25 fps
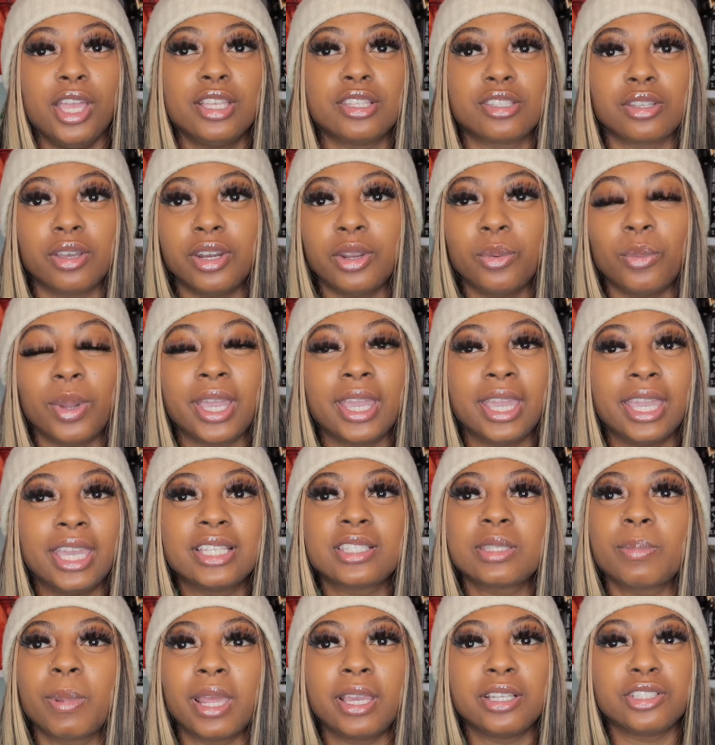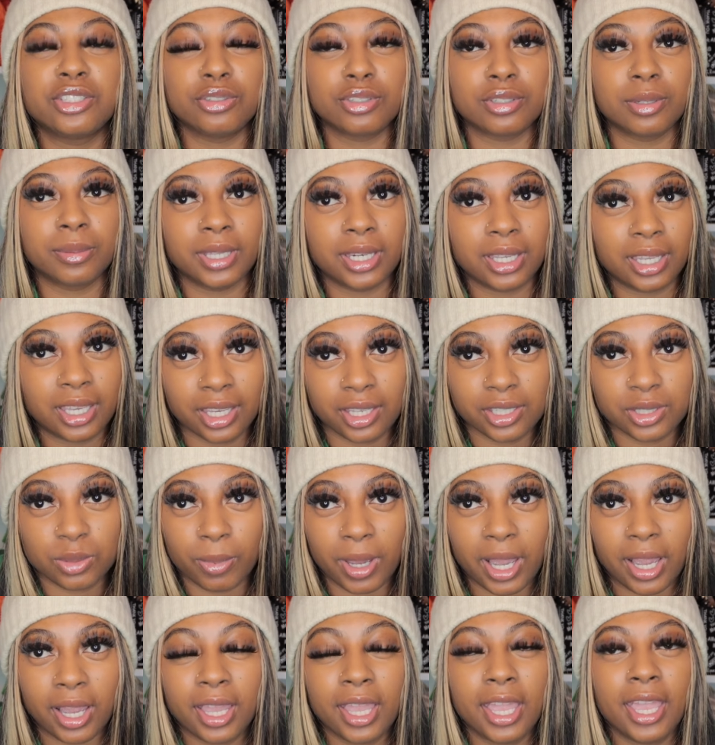So anyway, his place used to be the kicking
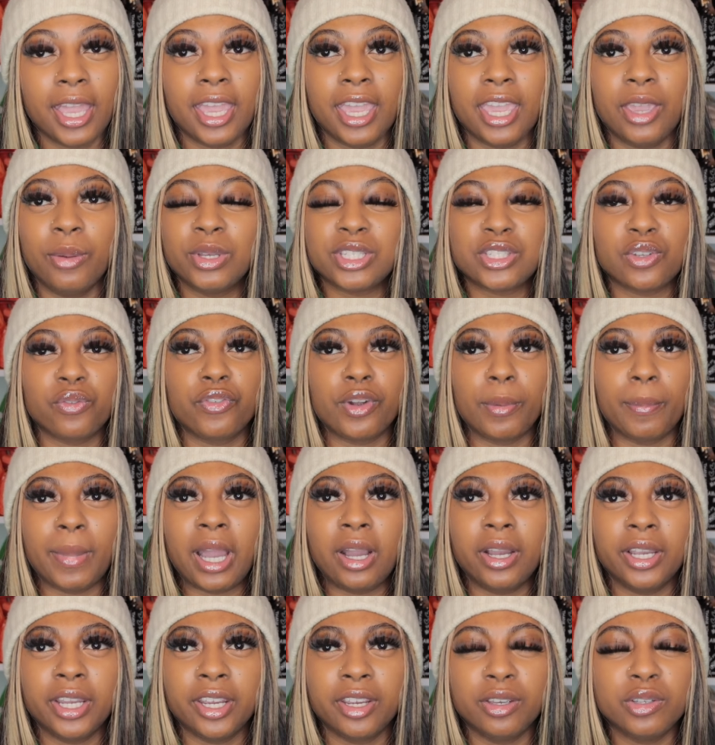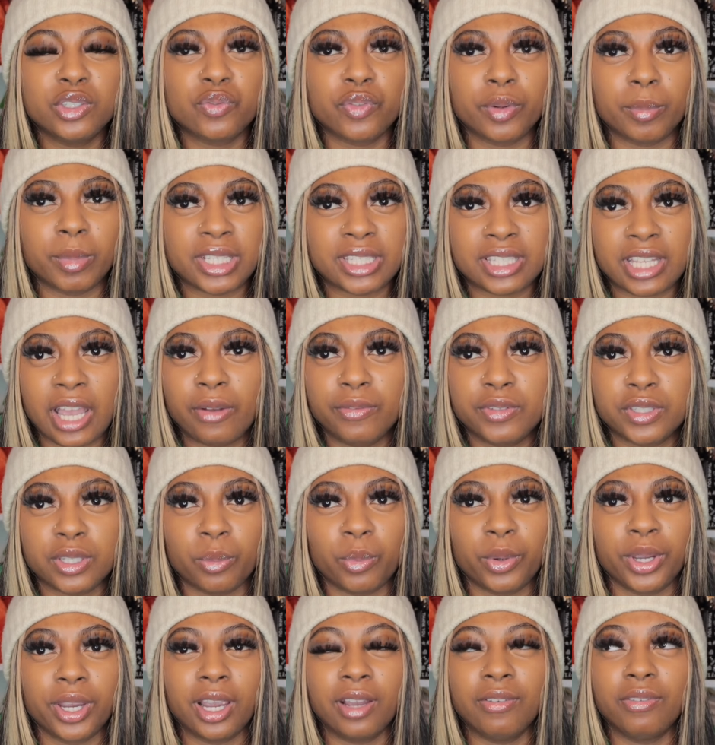spot. He wasn't from out here. He was from the south
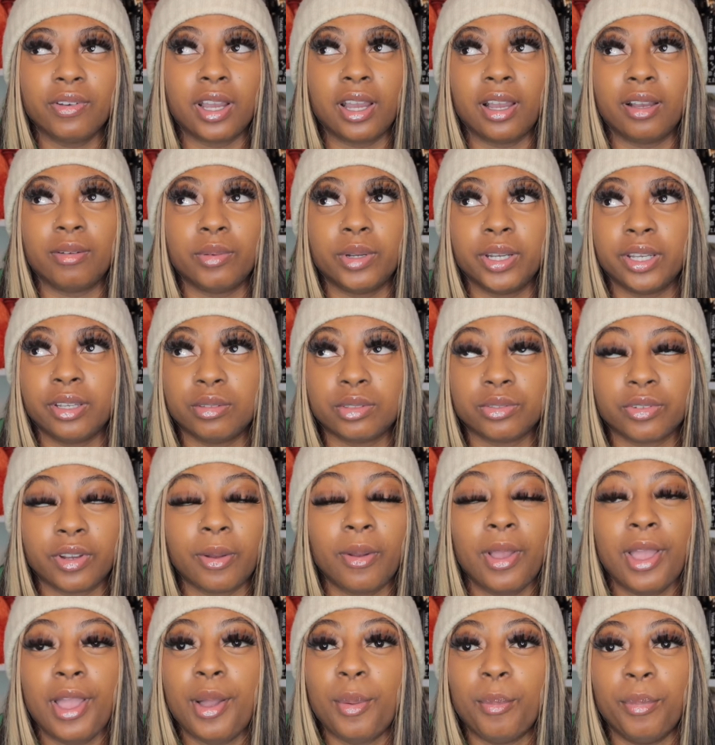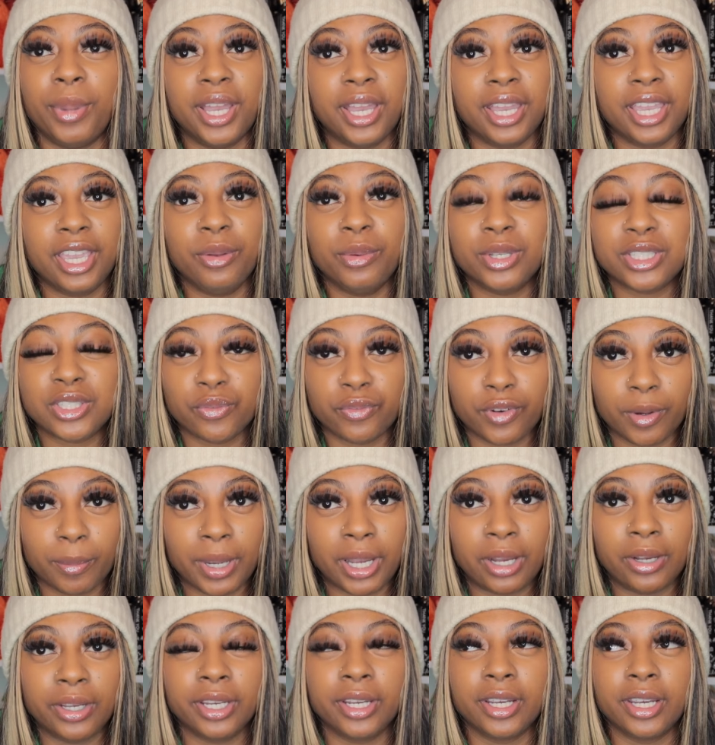somewhere. I forgot where he was from. But he wasn't from
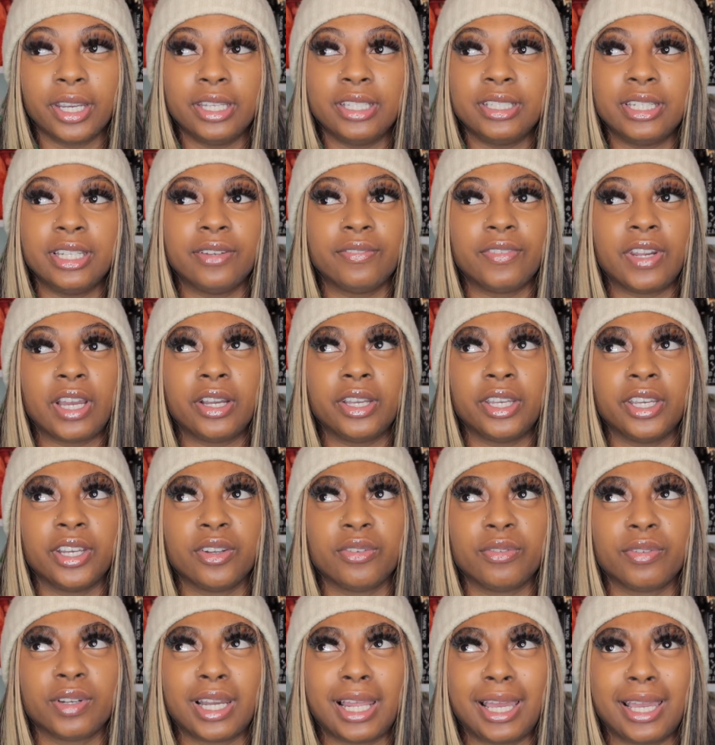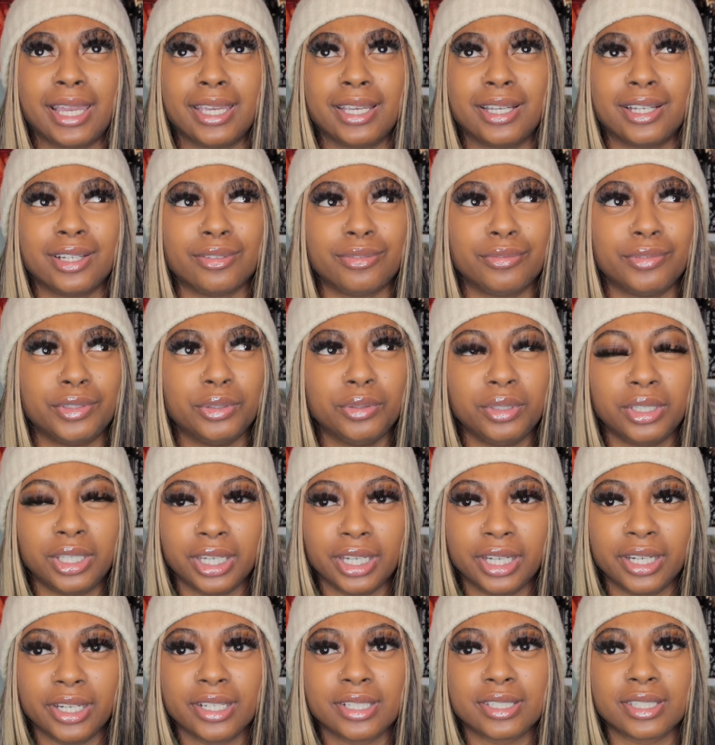out here. He lived out here for like a few
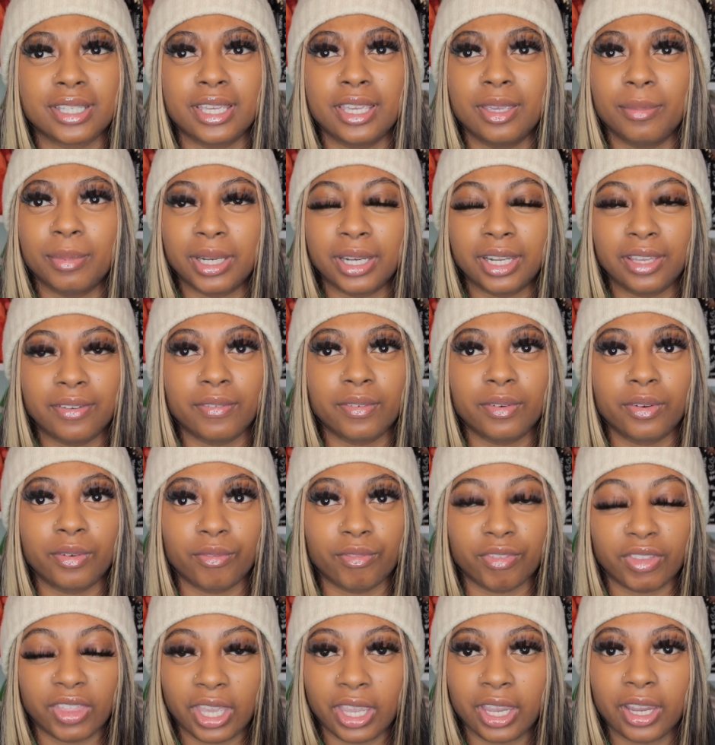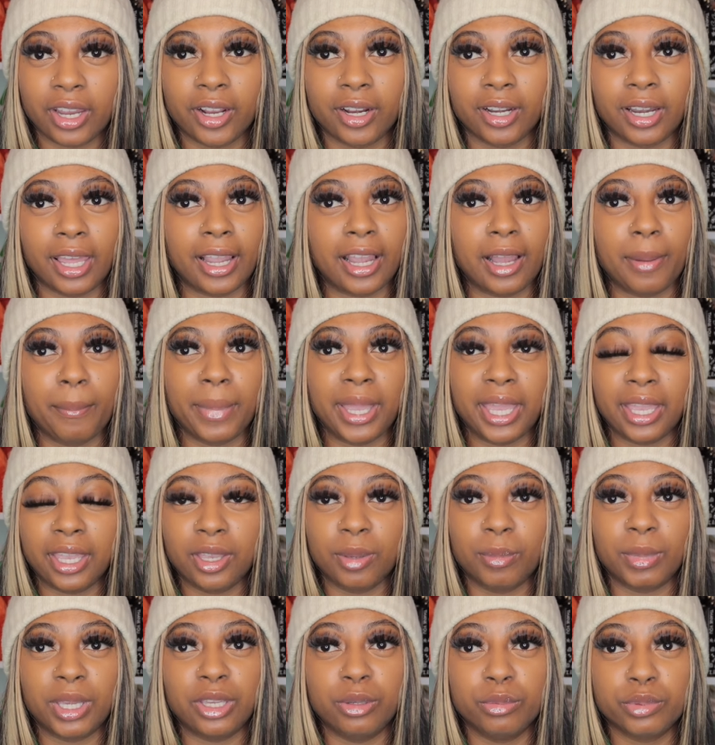years and he been living there. Like I met
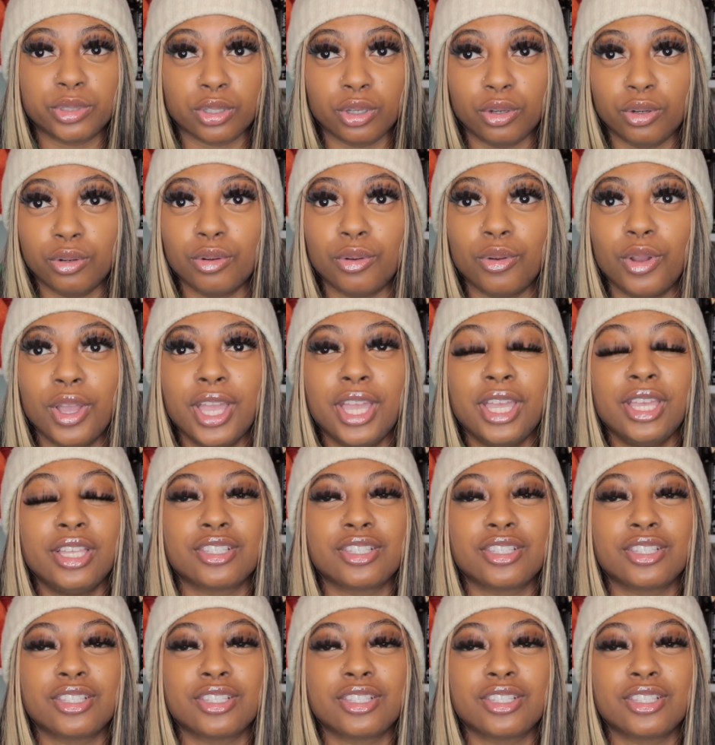him and he was cool.